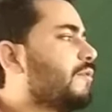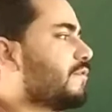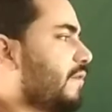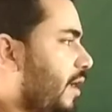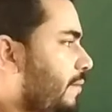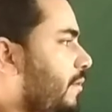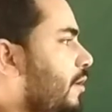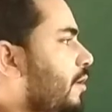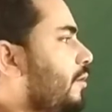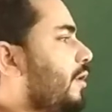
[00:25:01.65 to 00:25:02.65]
most of the time?
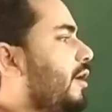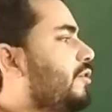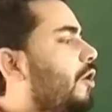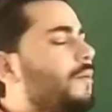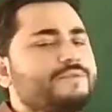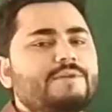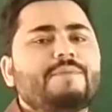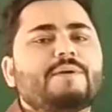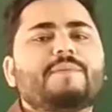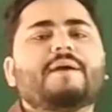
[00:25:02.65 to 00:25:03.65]
You get jobs in
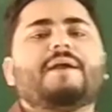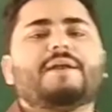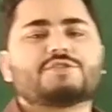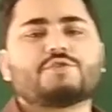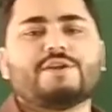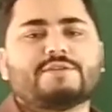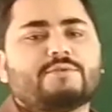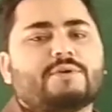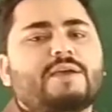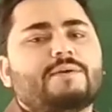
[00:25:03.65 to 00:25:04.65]
big industries,
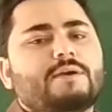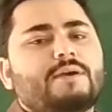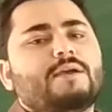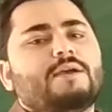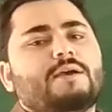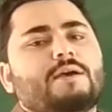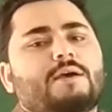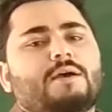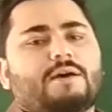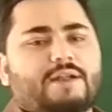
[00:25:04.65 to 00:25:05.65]
okay?
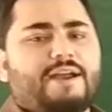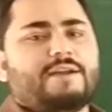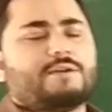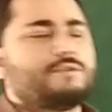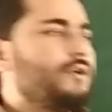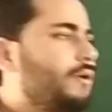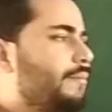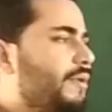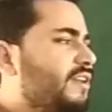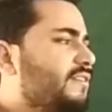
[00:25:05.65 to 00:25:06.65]
Right?
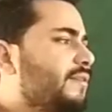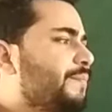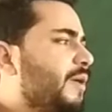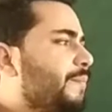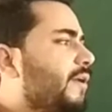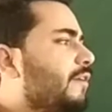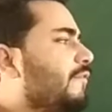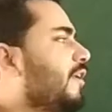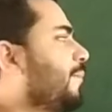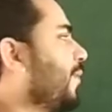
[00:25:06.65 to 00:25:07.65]
So means the people will